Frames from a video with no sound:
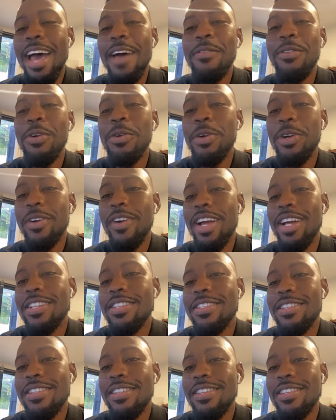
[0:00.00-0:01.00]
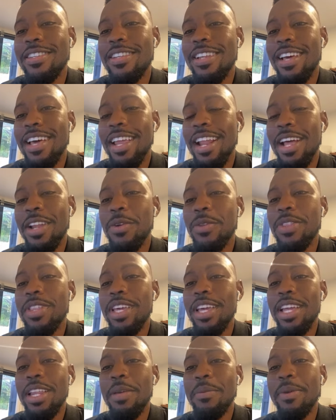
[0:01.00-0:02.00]
I have no regrets. And I don't
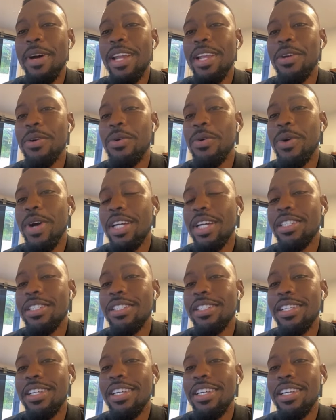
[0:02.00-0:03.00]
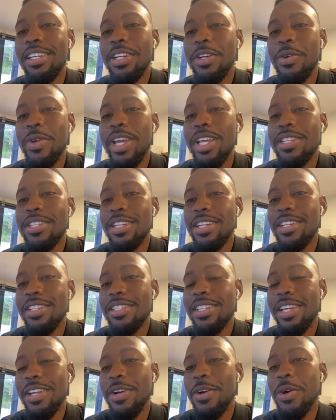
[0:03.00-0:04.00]
think anybody who actually creates a
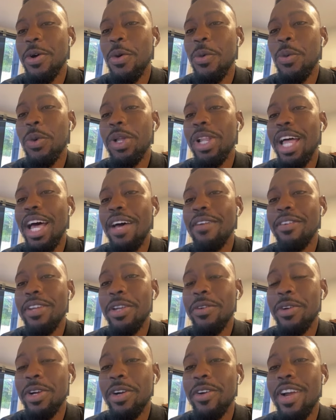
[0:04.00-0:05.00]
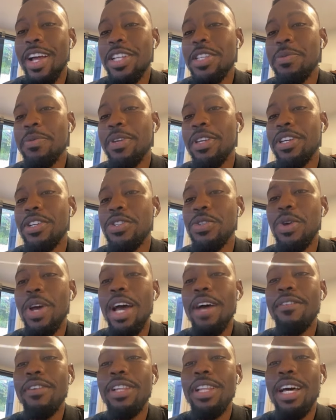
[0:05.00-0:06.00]
container home will have any regrets because you
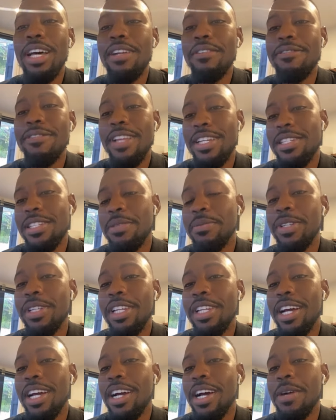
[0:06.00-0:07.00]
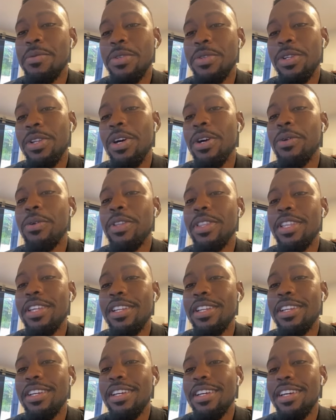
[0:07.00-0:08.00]
have a lot of flexibility that comes along with
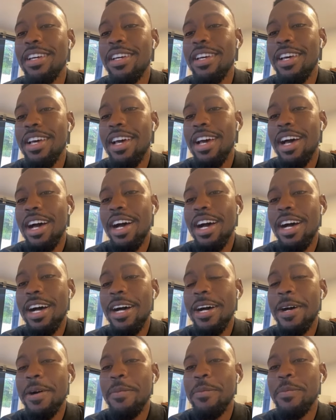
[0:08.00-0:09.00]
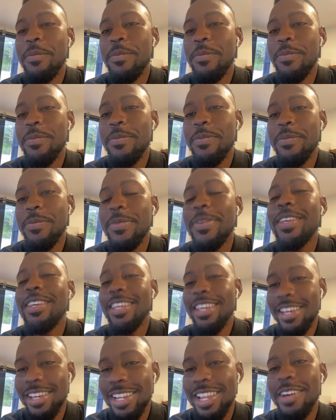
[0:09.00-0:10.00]
it. I couldn't um, agree with you more.
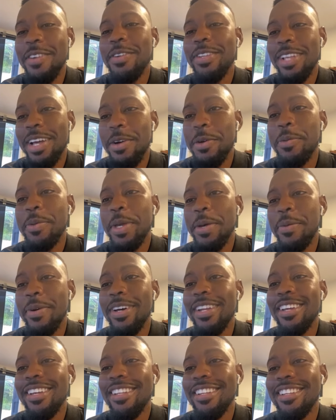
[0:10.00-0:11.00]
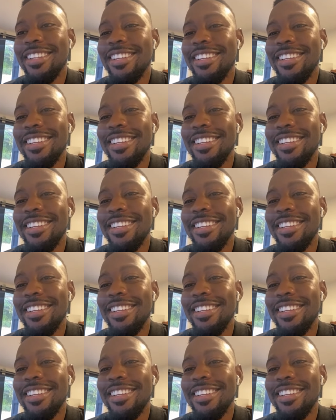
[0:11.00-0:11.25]
Yeah, that would, that would be about it.